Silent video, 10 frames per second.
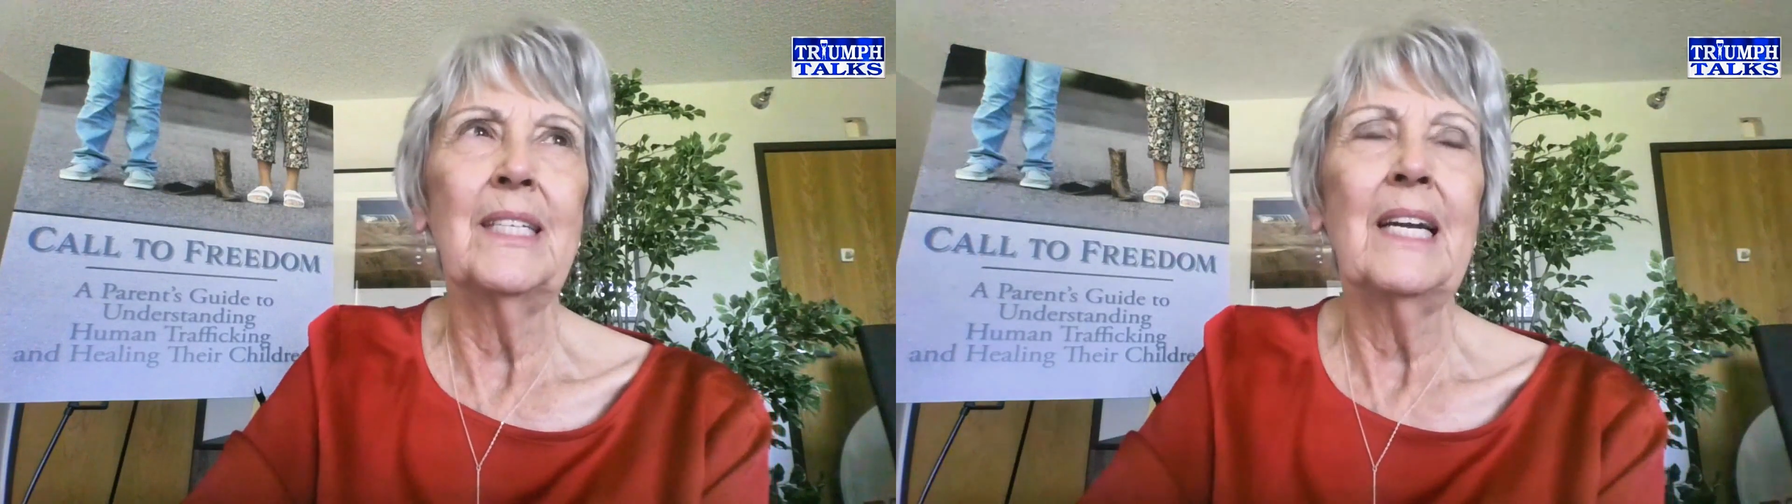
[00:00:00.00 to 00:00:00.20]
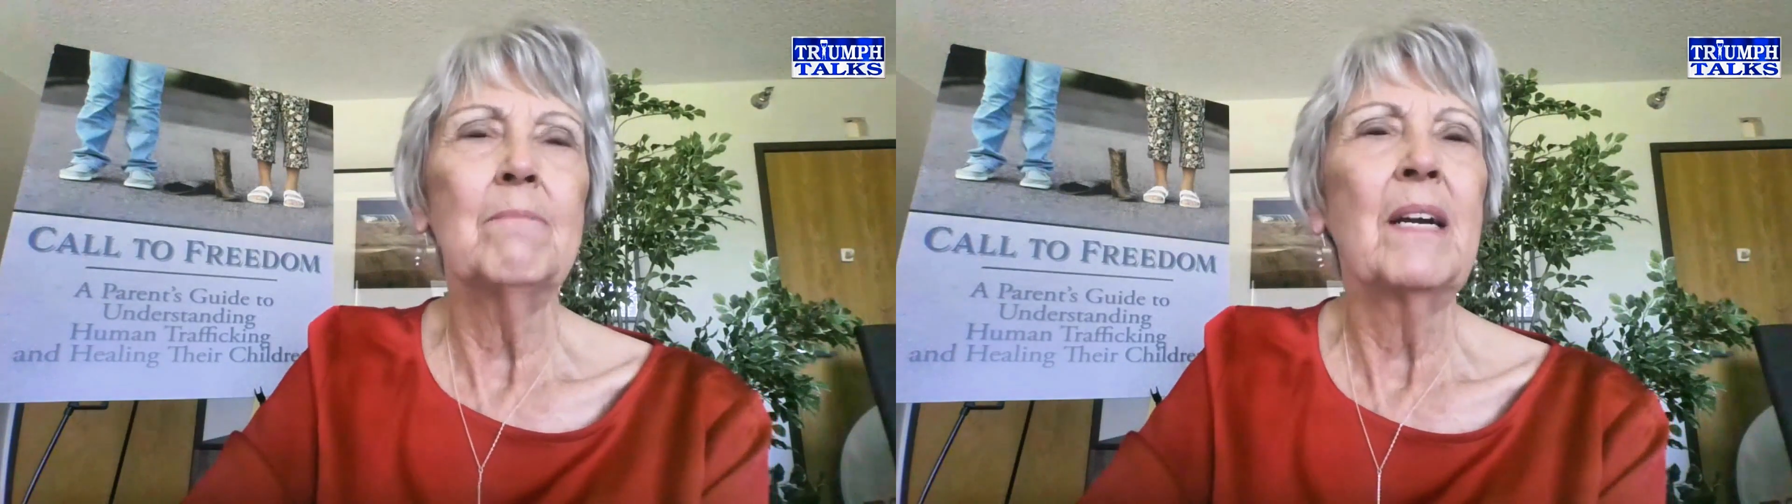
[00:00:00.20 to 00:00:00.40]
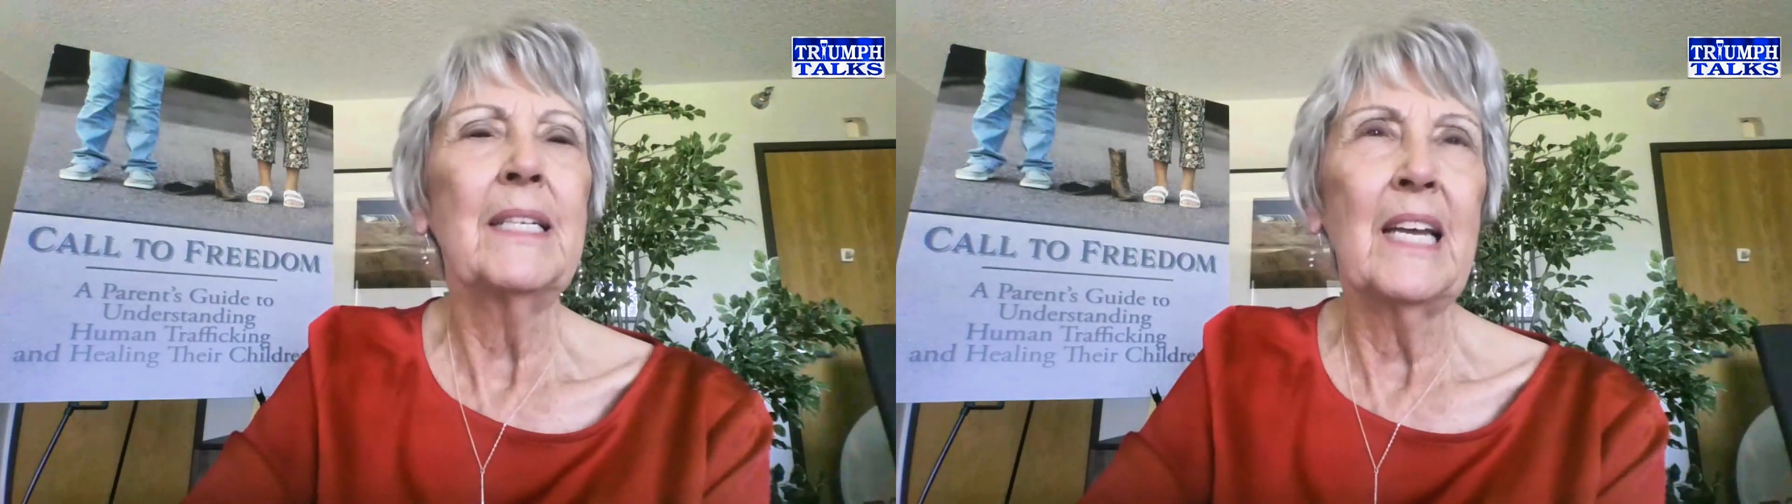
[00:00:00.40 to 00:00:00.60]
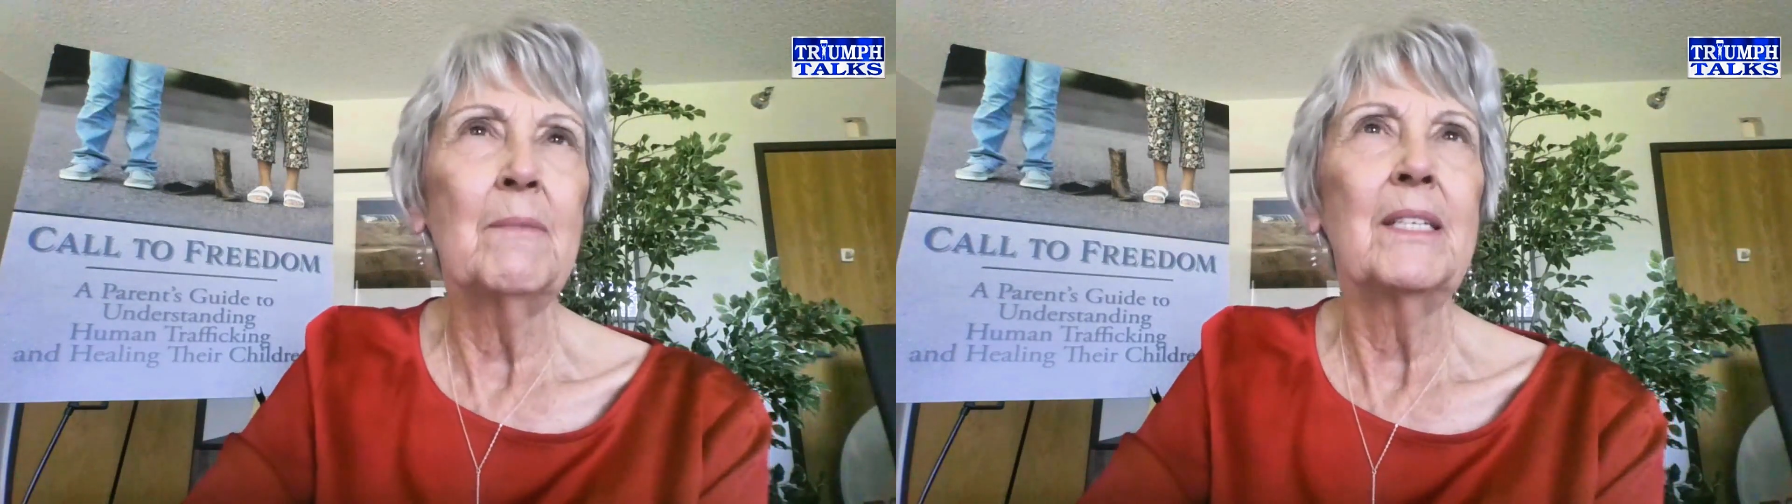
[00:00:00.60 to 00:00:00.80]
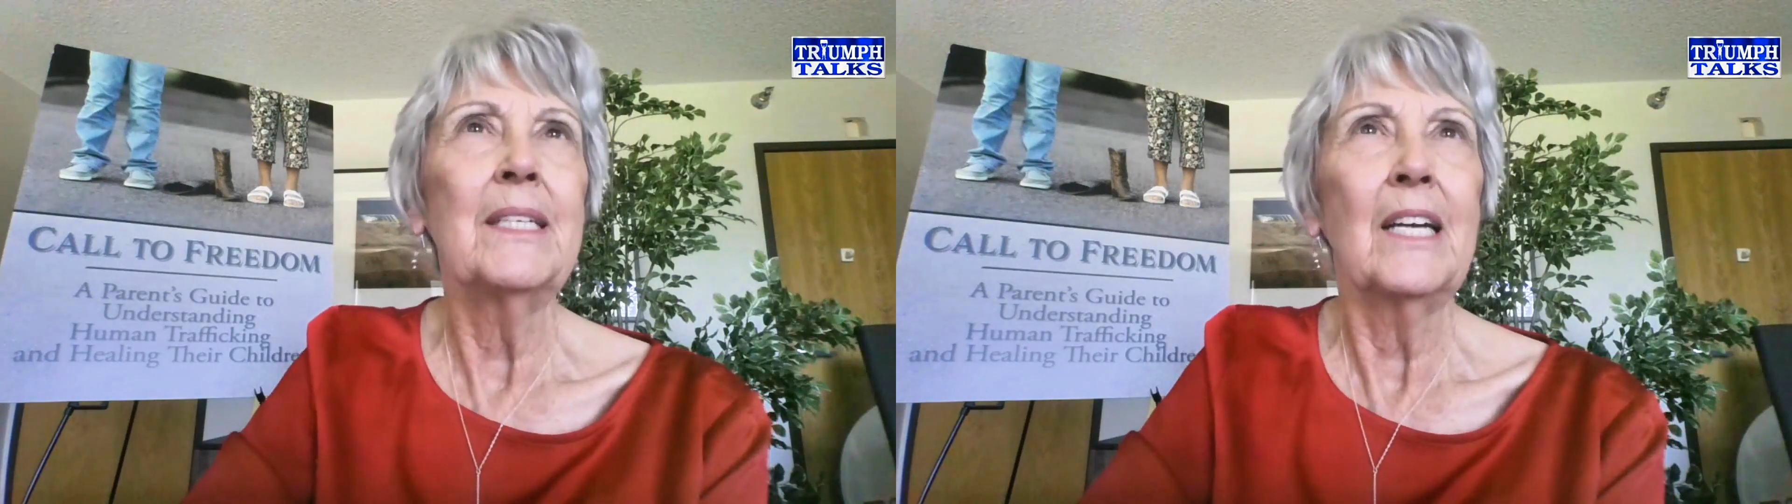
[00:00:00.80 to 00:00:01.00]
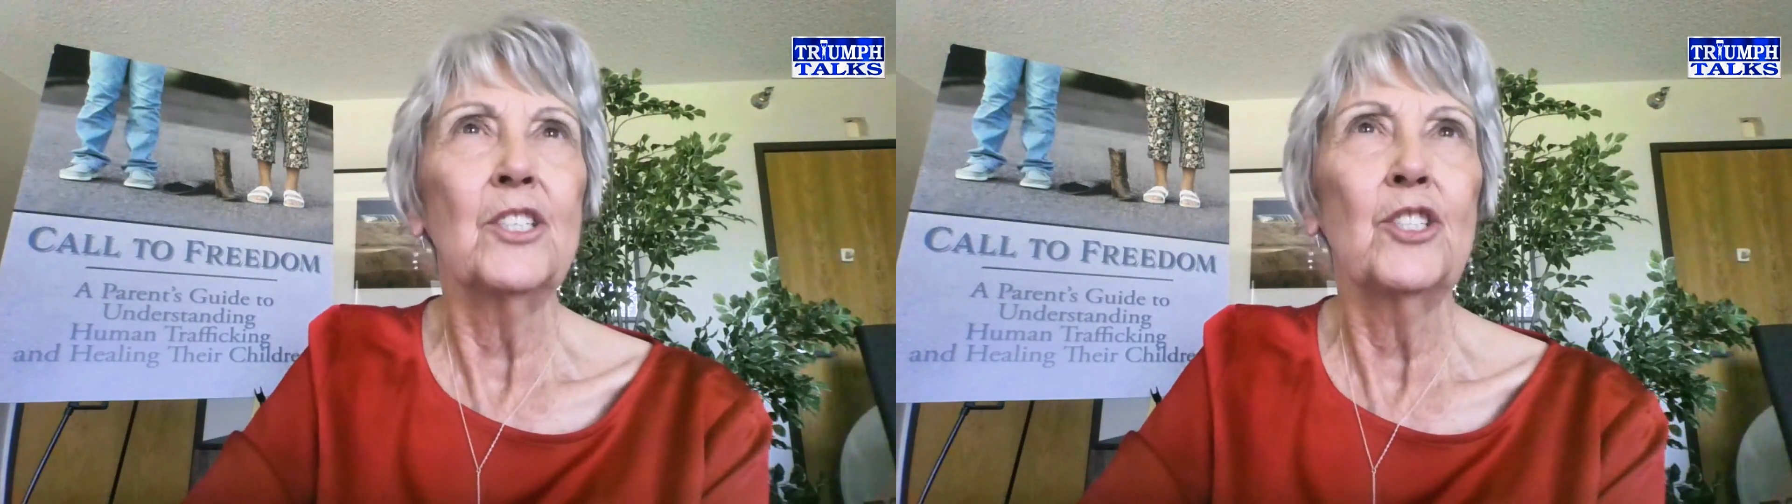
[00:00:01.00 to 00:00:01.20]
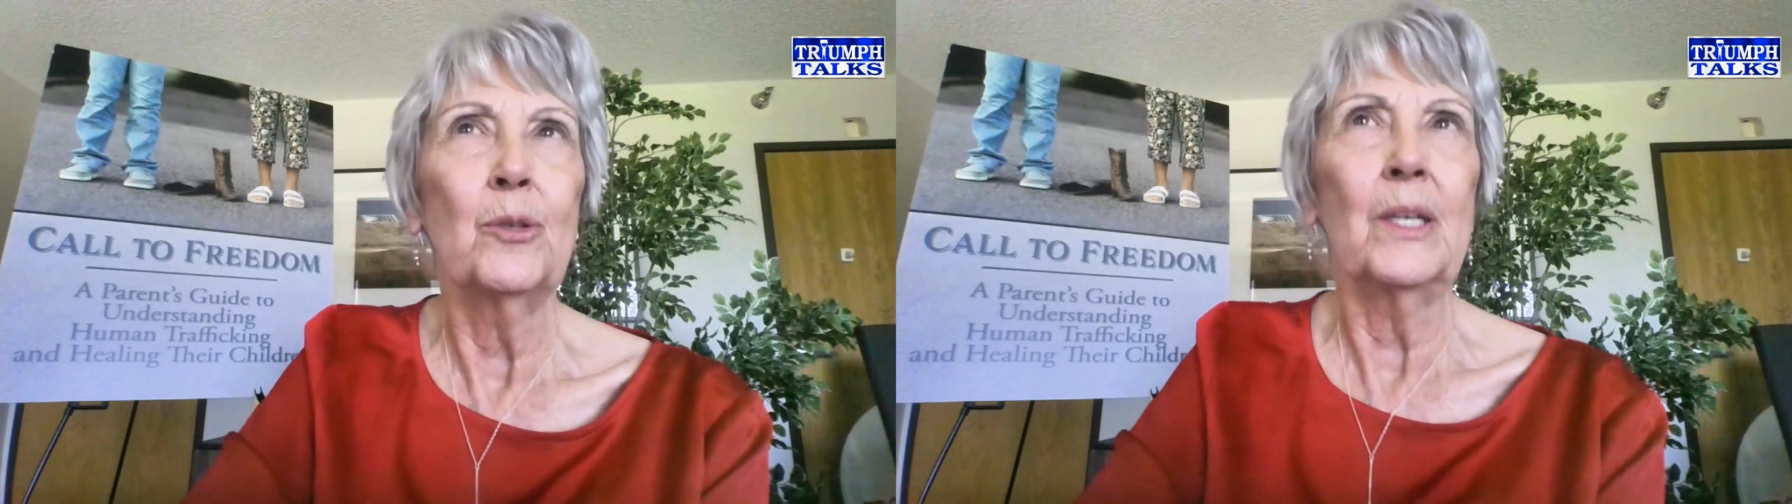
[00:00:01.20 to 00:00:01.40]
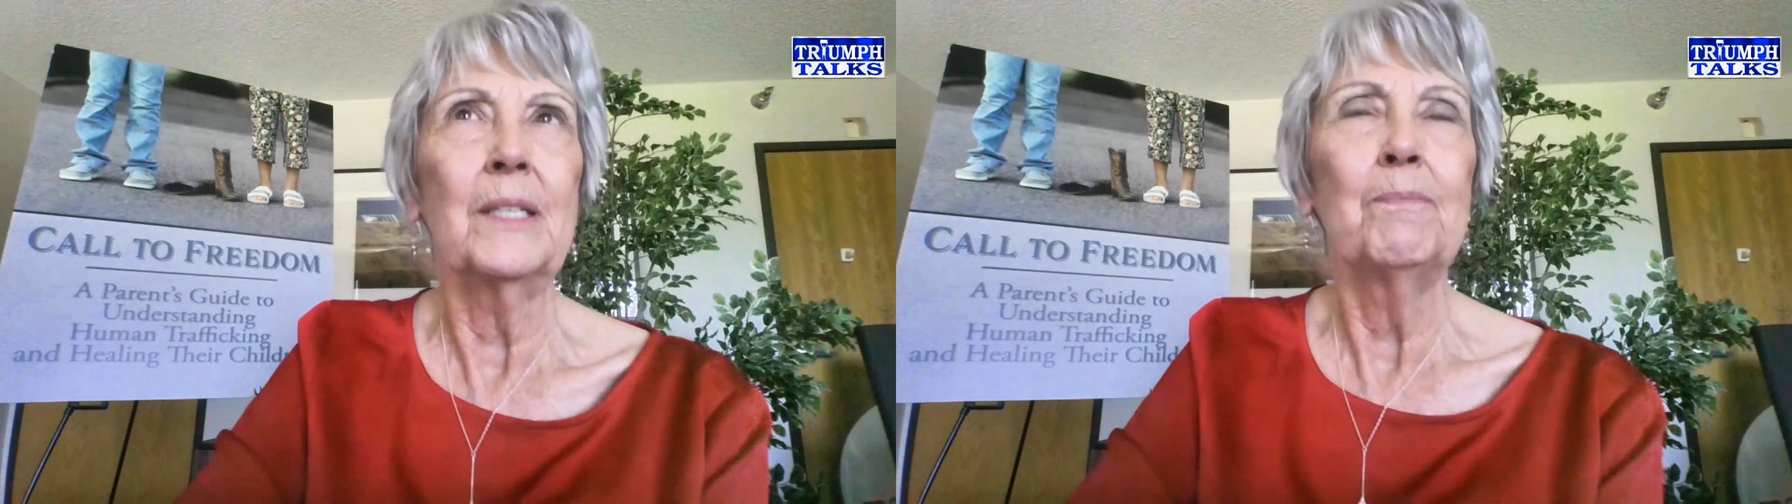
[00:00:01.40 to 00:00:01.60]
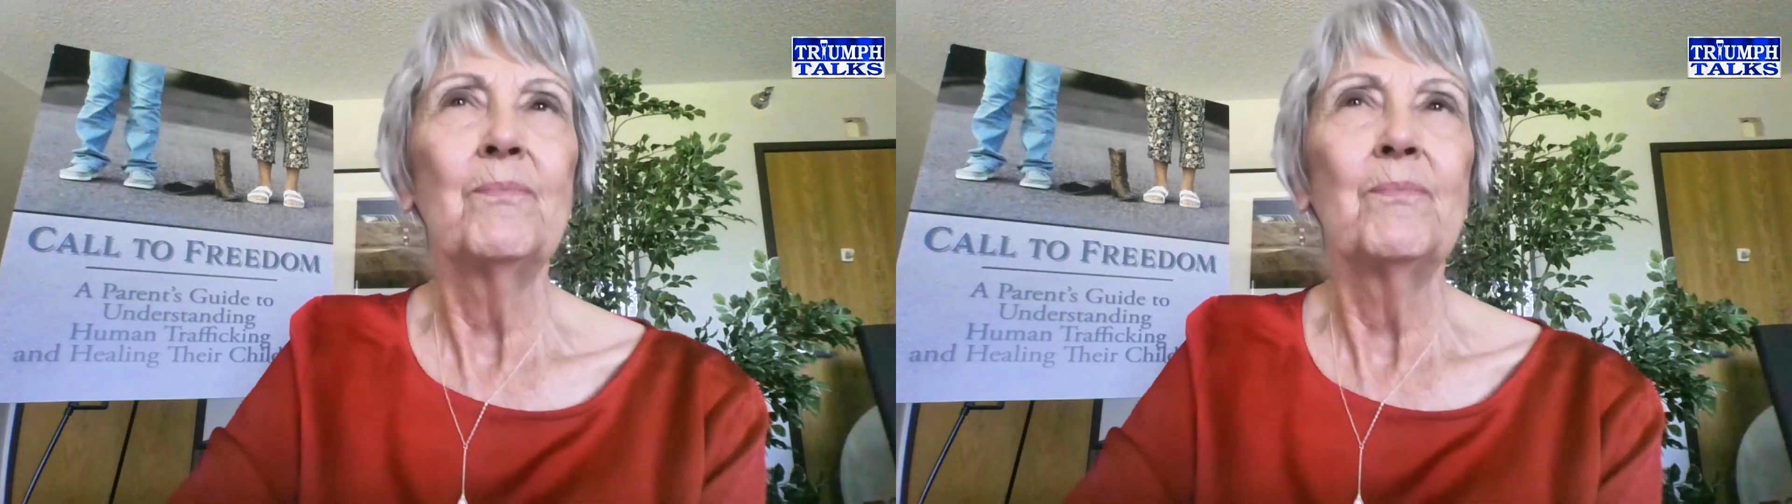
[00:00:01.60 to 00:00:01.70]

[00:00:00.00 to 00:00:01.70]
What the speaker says: to have my name attached to it.